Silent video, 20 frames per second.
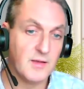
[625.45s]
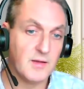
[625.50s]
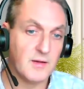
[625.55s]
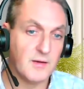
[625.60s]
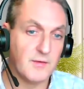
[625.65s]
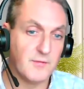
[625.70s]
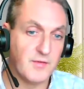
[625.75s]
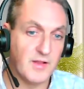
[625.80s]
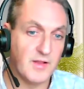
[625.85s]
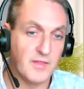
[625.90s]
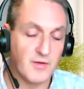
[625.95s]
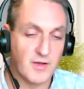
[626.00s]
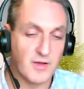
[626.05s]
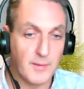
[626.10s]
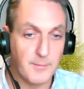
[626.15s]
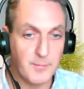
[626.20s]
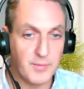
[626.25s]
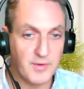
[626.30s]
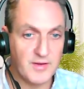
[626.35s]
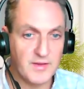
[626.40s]
of either
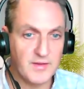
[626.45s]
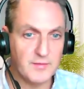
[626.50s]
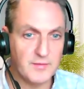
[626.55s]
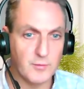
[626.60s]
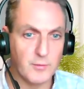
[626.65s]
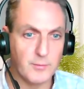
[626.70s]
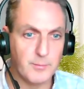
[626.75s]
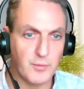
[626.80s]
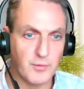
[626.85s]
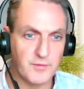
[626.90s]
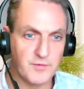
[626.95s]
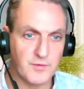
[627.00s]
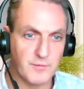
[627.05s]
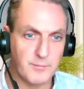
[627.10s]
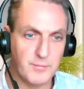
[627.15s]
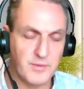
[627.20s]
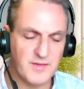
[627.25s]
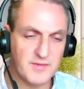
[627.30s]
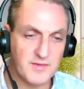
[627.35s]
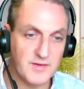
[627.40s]
companies or books of
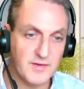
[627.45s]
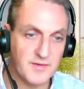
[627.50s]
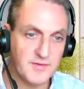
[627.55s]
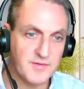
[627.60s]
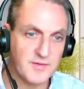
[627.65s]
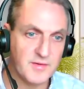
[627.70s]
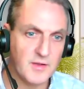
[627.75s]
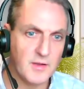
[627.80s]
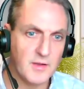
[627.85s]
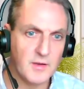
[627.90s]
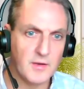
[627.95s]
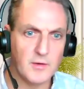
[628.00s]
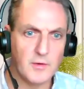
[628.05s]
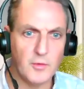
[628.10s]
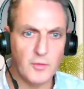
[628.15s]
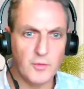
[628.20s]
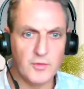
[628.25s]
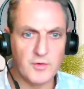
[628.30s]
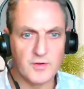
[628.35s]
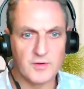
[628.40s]
business
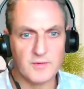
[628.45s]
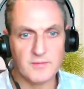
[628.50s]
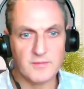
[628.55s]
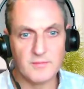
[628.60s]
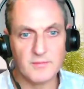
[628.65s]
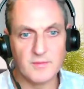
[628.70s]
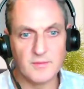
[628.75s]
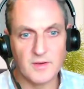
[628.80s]
who can